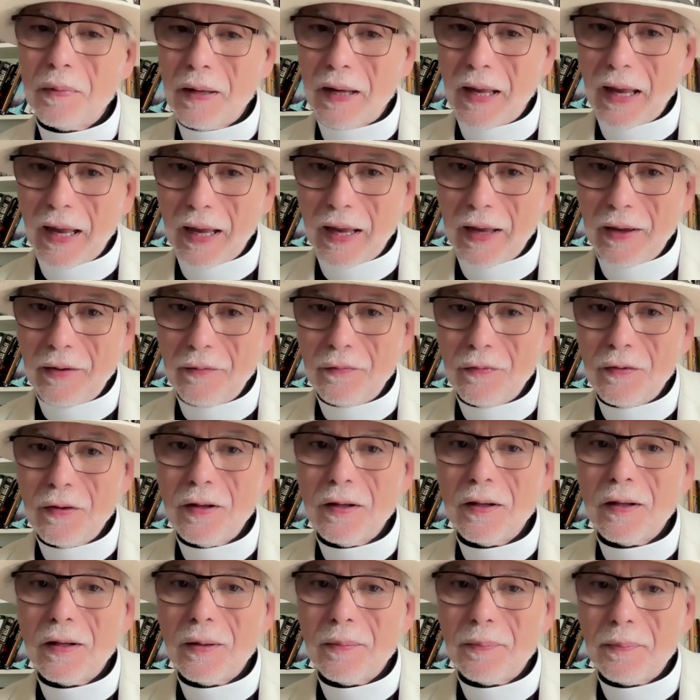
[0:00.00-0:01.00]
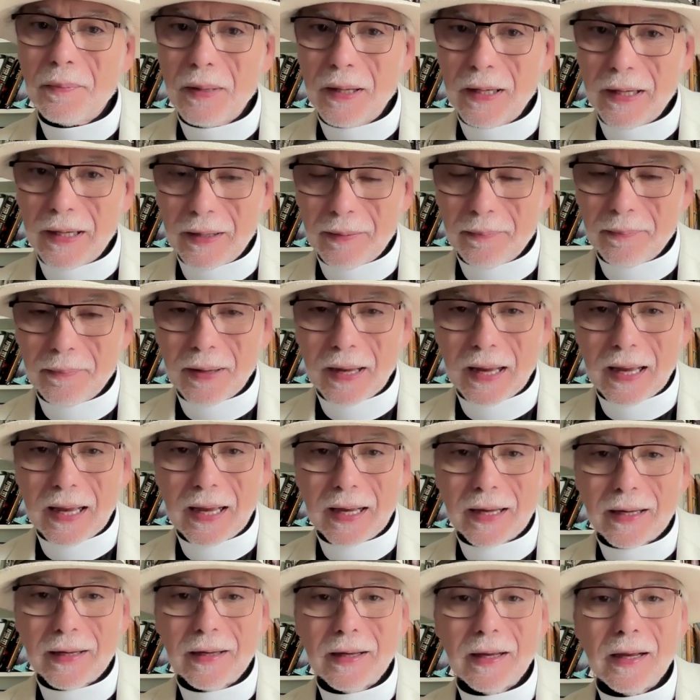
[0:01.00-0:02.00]
gave the money
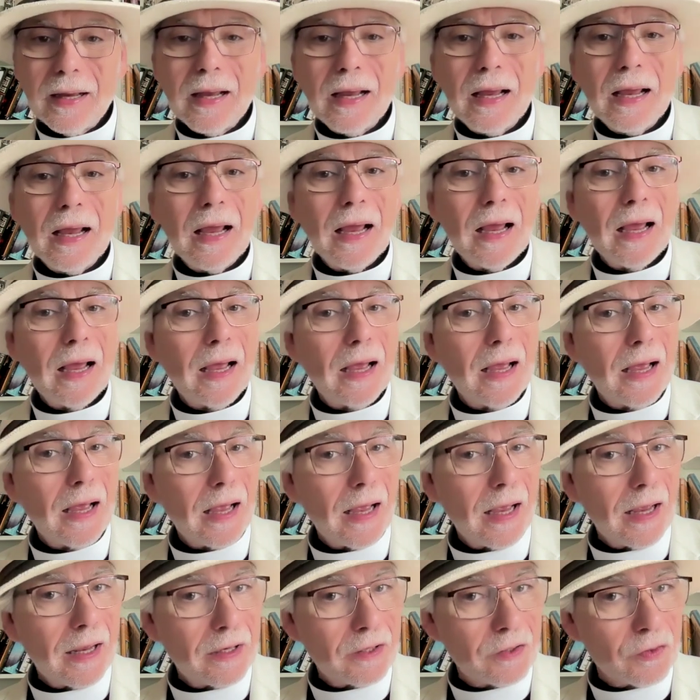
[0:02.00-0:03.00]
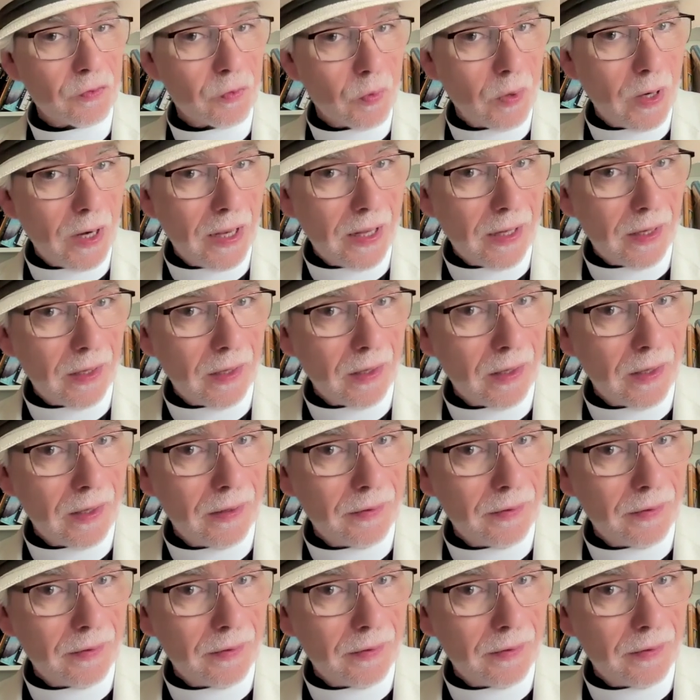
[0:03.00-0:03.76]
back as well.